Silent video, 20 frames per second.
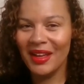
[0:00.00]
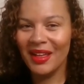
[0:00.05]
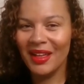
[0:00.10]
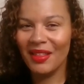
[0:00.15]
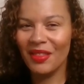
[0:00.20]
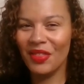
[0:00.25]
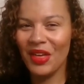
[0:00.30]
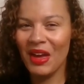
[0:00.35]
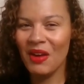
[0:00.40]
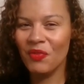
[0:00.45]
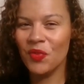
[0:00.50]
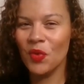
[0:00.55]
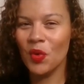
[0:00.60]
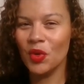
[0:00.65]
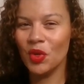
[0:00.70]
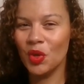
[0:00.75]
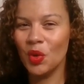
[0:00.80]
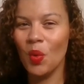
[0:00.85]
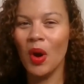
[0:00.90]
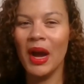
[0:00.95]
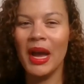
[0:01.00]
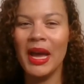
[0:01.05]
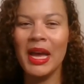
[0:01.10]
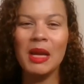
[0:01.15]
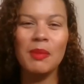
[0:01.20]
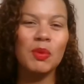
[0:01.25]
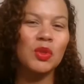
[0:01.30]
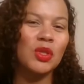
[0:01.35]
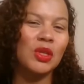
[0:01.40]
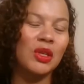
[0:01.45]
Therefore, you are
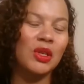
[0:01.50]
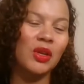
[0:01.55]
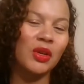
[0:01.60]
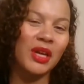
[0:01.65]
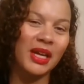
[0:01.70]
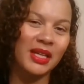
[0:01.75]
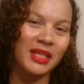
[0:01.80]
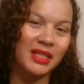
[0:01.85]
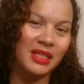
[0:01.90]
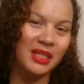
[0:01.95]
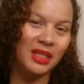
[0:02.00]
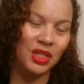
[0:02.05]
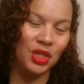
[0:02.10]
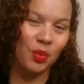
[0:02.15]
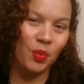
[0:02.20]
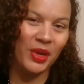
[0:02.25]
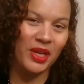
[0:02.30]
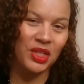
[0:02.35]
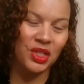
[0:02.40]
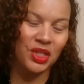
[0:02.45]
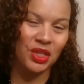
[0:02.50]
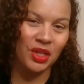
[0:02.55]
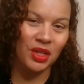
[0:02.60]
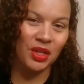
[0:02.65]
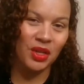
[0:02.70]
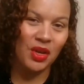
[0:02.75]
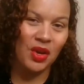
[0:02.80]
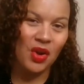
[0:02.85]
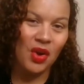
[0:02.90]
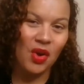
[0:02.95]
able to look at a
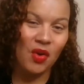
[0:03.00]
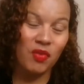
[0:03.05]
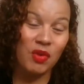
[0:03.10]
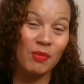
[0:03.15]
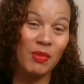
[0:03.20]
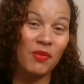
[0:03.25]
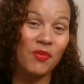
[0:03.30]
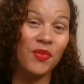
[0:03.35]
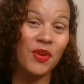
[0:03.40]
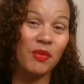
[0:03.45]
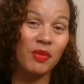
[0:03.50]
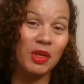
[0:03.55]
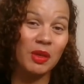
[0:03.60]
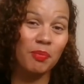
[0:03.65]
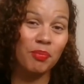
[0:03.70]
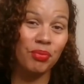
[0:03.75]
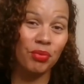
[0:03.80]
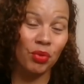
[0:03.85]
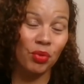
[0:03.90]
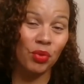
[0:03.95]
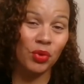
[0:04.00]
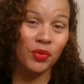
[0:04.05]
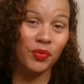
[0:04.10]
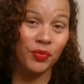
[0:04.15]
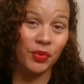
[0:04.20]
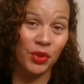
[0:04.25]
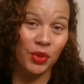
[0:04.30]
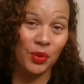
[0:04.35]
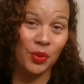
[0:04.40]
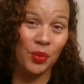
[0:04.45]
situation from a very broad
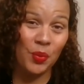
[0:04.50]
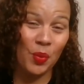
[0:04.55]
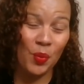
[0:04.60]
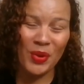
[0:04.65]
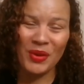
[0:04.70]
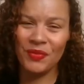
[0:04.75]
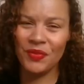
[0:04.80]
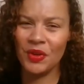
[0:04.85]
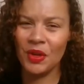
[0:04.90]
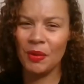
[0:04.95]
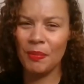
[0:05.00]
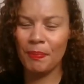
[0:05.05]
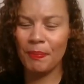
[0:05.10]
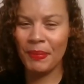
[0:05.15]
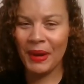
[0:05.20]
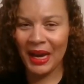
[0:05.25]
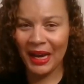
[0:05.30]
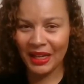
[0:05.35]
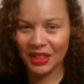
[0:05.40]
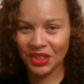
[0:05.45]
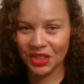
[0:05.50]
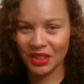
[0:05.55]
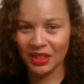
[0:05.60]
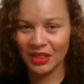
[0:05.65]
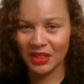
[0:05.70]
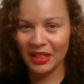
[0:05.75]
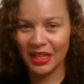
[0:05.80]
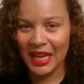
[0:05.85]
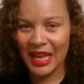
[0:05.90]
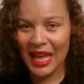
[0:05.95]
view with
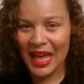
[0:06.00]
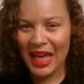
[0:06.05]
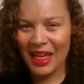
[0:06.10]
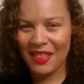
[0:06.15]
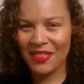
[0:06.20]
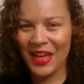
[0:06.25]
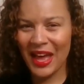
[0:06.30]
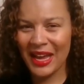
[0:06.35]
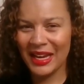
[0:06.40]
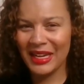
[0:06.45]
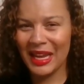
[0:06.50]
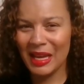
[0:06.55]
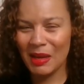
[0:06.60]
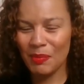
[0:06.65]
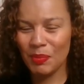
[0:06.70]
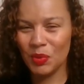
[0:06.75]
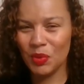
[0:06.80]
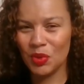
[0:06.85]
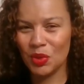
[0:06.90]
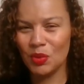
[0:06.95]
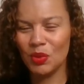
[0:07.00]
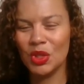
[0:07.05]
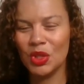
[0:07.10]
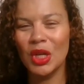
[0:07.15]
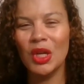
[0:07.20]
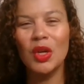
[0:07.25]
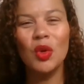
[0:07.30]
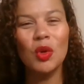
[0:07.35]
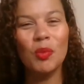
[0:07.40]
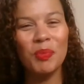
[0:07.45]
compassion that enables you to
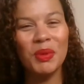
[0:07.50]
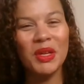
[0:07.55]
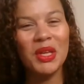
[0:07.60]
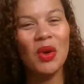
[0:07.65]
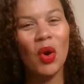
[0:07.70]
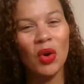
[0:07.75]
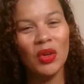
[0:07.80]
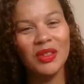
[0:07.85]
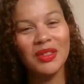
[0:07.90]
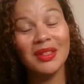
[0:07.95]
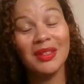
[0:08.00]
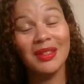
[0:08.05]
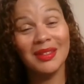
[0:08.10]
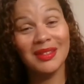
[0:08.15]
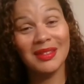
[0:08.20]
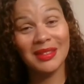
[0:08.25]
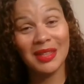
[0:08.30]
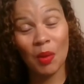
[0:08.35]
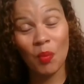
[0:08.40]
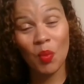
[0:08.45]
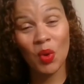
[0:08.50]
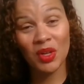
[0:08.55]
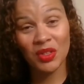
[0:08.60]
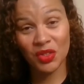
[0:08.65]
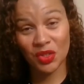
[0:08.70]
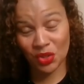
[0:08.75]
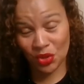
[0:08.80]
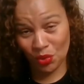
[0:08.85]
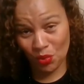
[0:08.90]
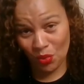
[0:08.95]
look beyond
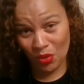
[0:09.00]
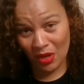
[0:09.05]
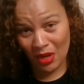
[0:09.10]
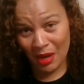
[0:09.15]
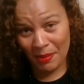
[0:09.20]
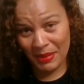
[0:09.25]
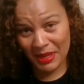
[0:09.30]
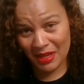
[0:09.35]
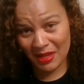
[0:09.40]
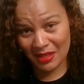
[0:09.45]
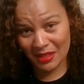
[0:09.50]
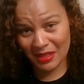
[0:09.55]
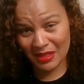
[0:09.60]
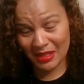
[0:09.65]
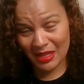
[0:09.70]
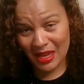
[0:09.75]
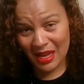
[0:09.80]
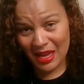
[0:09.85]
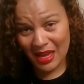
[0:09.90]
someone's shortcomings.